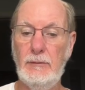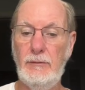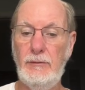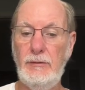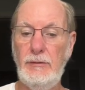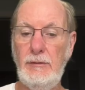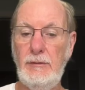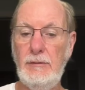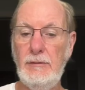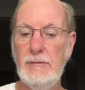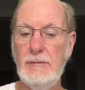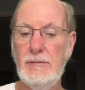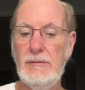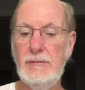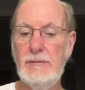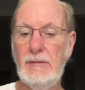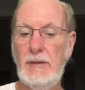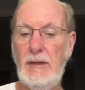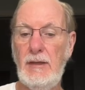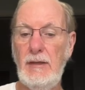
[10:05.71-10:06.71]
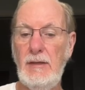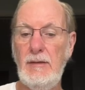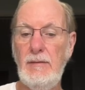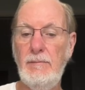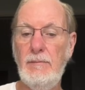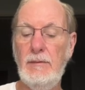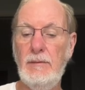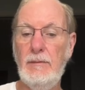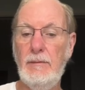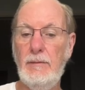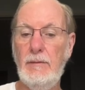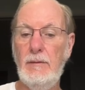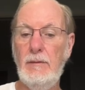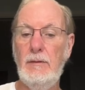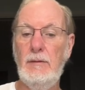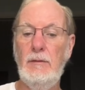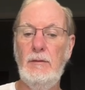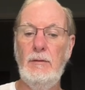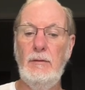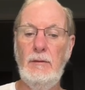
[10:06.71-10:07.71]
the same
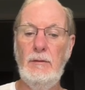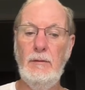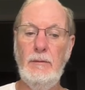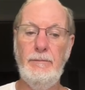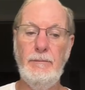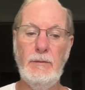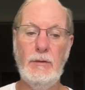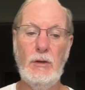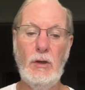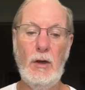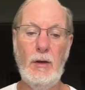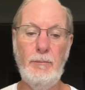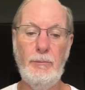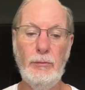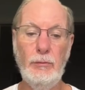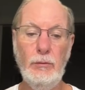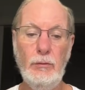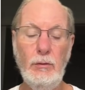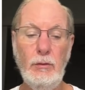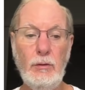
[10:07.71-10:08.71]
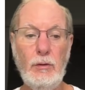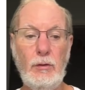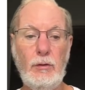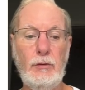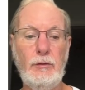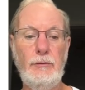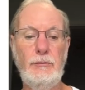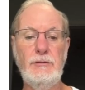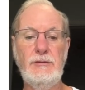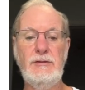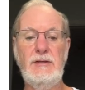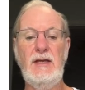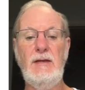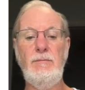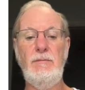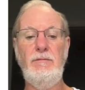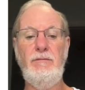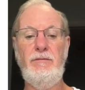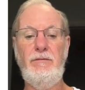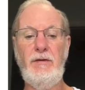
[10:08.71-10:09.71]
couple or the
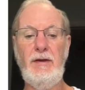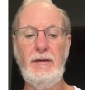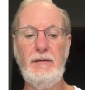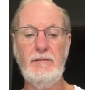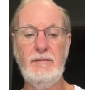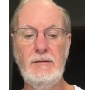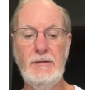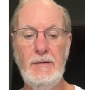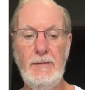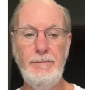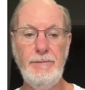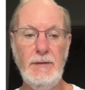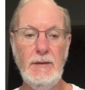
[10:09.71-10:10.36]
same effect